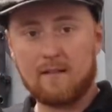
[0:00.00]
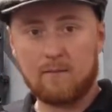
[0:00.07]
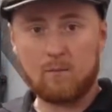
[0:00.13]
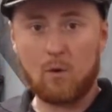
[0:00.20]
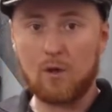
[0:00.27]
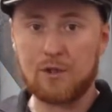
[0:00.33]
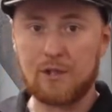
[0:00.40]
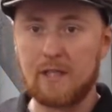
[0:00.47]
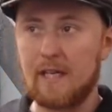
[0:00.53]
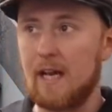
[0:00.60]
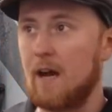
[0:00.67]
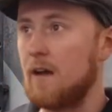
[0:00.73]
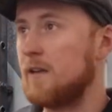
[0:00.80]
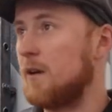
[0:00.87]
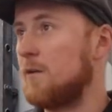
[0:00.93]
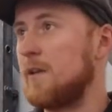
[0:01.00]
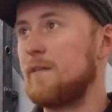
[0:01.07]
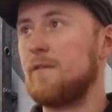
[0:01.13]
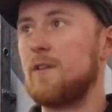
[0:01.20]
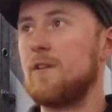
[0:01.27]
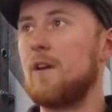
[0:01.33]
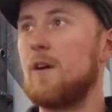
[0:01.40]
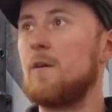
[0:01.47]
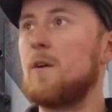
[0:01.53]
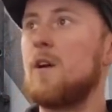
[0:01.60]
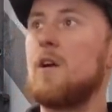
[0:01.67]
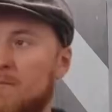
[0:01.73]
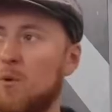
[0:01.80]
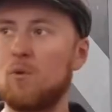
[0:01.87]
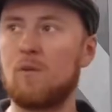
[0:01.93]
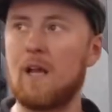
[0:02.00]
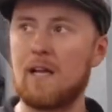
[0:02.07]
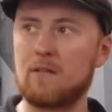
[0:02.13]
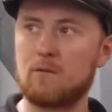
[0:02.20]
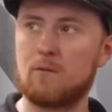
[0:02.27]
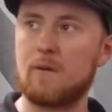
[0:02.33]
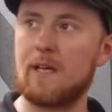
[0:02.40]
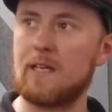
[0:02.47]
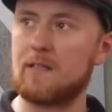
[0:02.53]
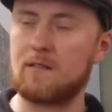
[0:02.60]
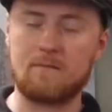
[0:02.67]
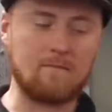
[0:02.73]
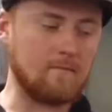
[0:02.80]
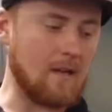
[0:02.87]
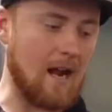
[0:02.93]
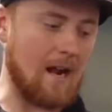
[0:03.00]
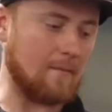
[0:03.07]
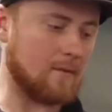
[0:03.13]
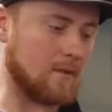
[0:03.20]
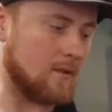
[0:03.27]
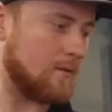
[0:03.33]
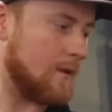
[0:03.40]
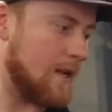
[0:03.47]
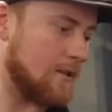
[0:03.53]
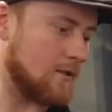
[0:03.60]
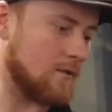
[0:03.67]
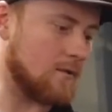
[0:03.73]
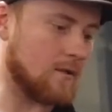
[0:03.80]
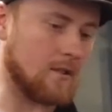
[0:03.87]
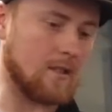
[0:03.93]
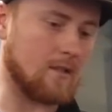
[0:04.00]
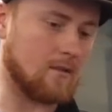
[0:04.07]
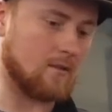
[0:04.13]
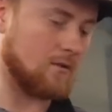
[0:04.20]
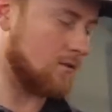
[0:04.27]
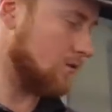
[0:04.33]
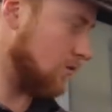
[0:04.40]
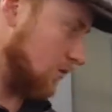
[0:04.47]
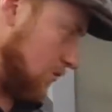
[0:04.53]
to wash it, yeah, I don't even know. Paul, as always, absolute legend. He's just